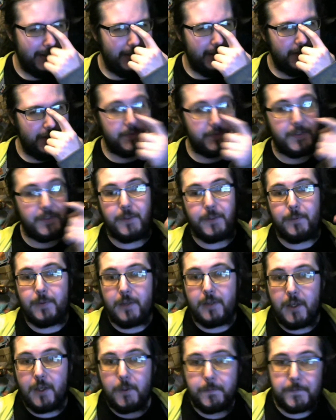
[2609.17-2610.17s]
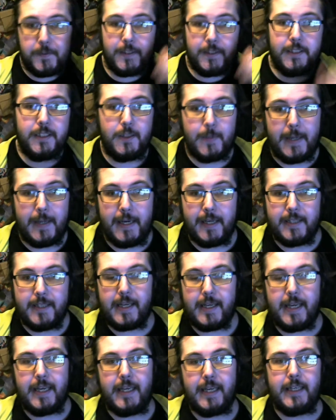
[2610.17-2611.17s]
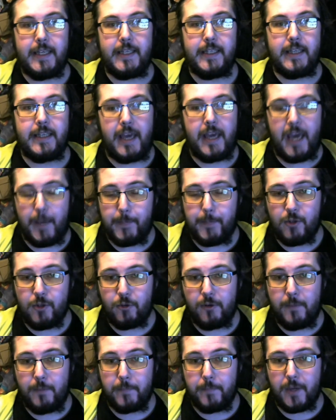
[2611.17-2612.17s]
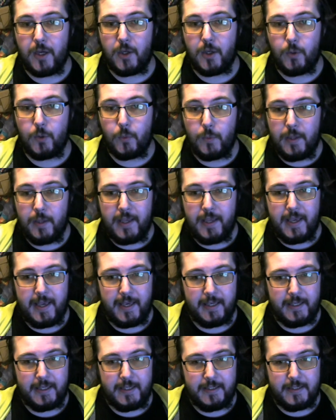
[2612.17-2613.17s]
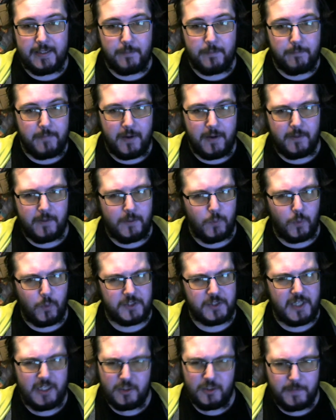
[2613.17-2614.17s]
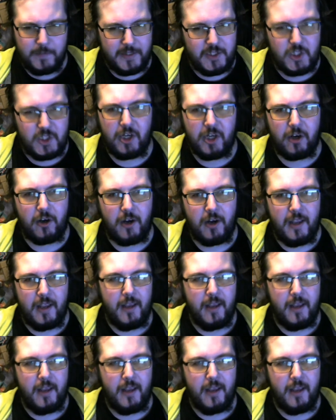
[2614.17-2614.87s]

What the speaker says: So hopefully you had a happy Chrimbo, a merry watch edge majigger,